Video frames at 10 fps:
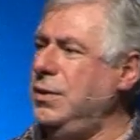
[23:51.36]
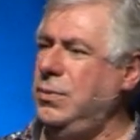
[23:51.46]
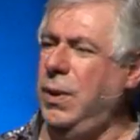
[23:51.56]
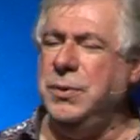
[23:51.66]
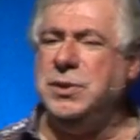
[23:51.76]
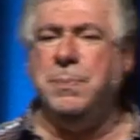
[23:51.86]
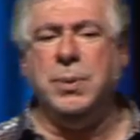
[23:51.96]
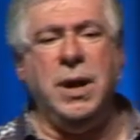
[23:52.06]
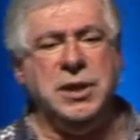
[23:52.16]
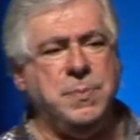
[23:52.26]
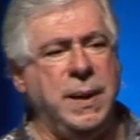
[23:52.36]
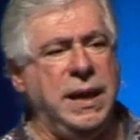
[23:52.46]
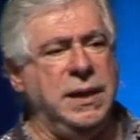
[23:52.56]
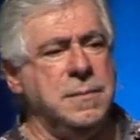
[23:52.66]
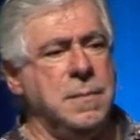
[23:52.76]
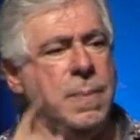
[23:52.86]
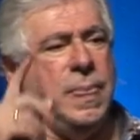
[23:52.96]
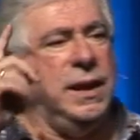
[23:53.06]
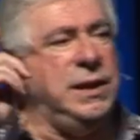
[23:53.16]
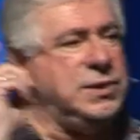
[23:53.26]
What was the price paid?
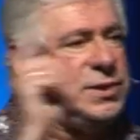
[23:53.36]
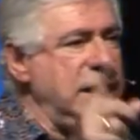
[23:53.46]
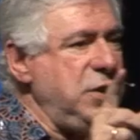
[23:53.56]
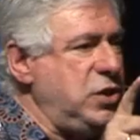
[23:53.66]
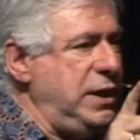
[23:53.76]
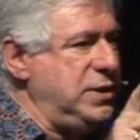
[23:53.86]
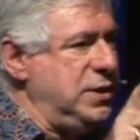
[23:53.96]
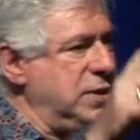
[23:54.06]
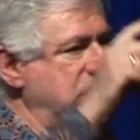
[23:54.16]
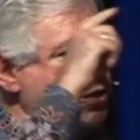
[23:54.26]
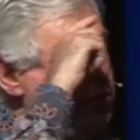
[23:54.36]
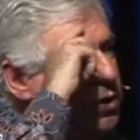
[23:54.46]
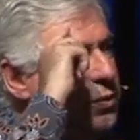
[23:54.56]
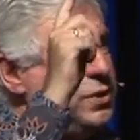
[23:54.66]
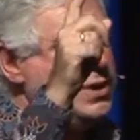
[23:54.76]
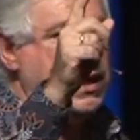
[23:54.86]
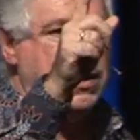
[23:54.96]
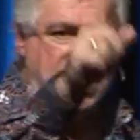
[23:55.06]
He sent Jesus, the eternal Son.